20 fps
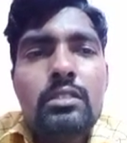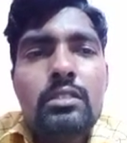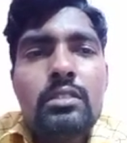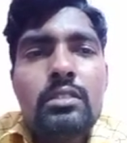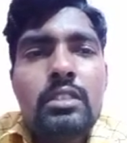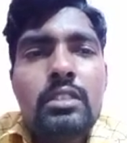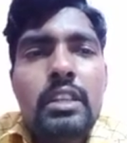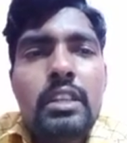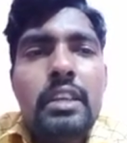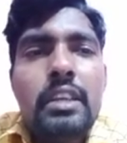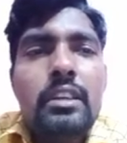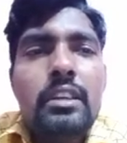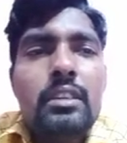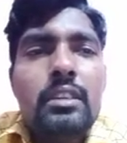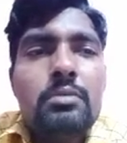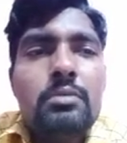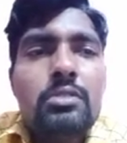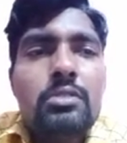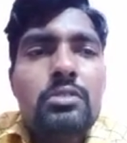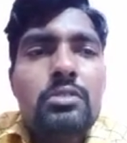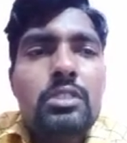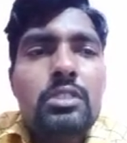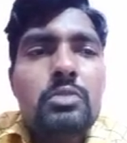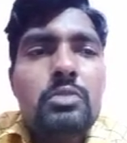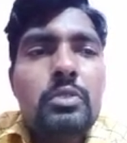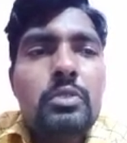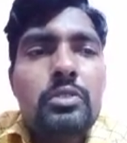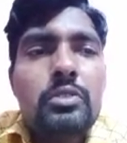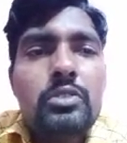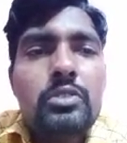three types of
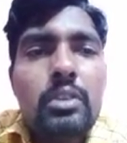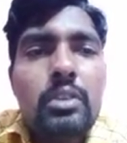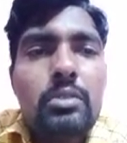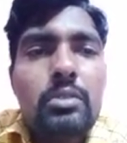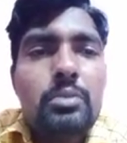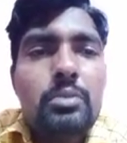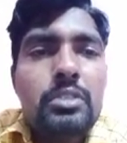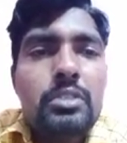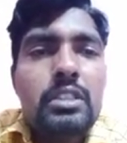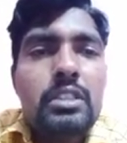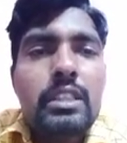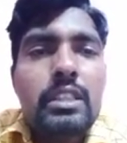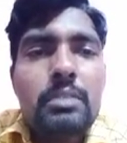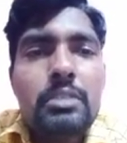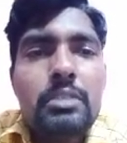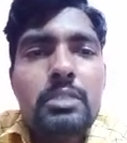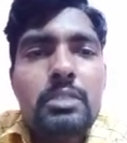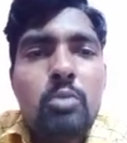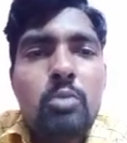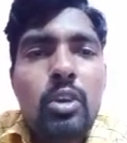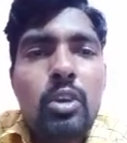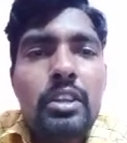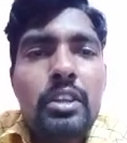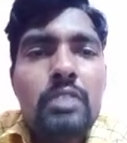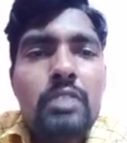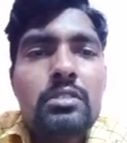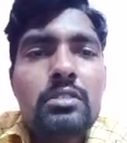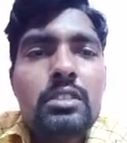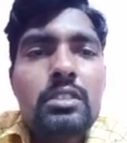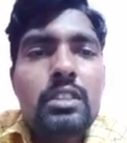SPVs have represented an image point
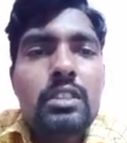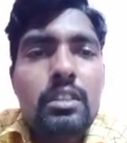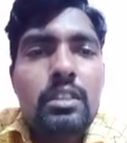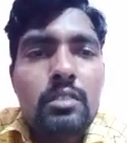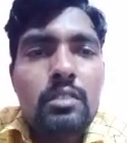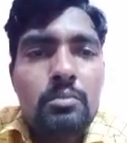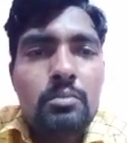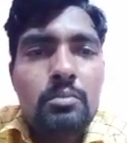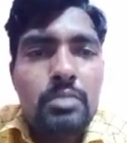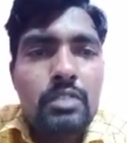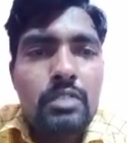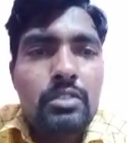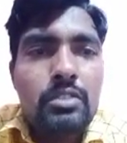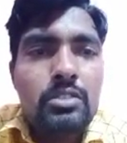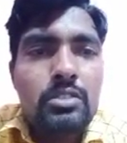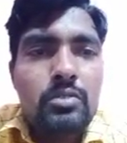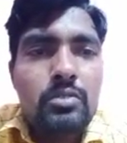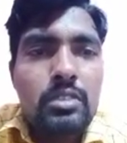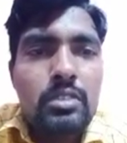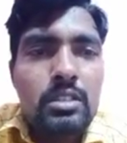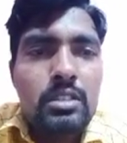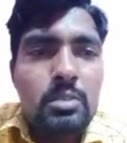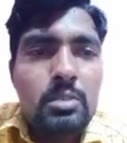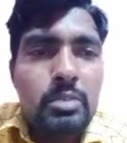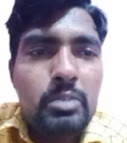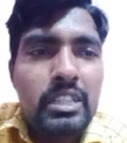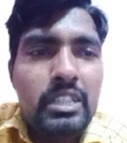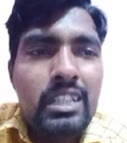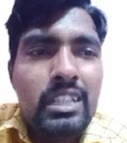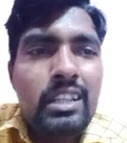of C that on PVs were
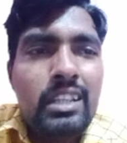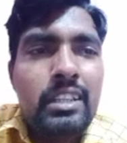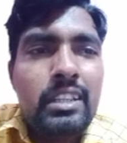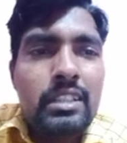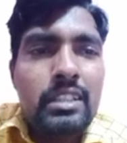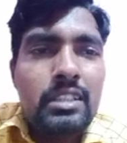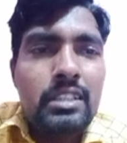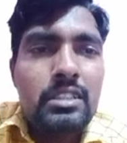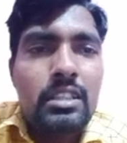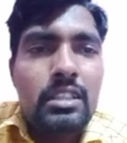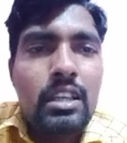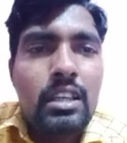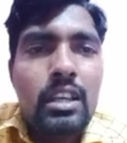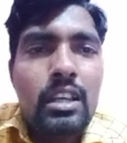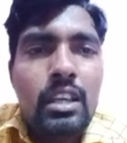speedily intention.